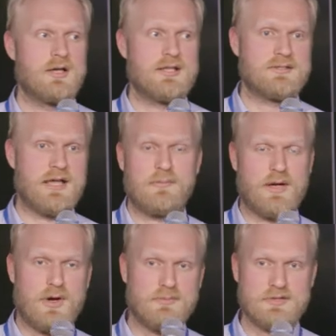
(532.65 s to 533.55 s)
It's not my
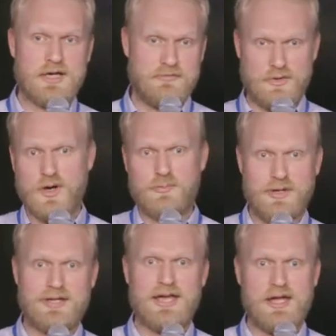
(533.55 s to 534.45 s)
website. If you want to
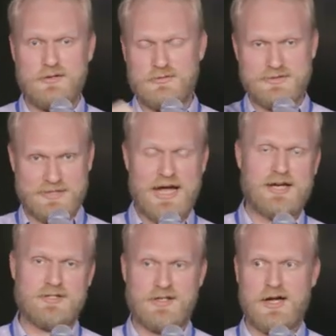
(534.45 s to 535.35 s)
put a gate,
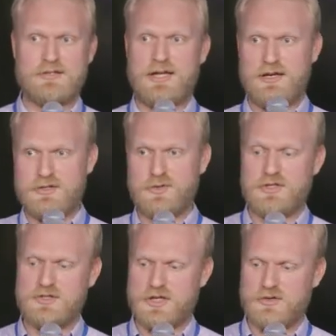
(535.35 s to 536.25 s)
detach the content and do
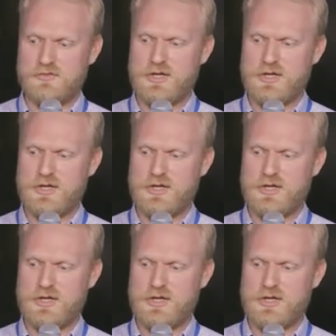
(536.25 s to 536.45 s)
it yourself.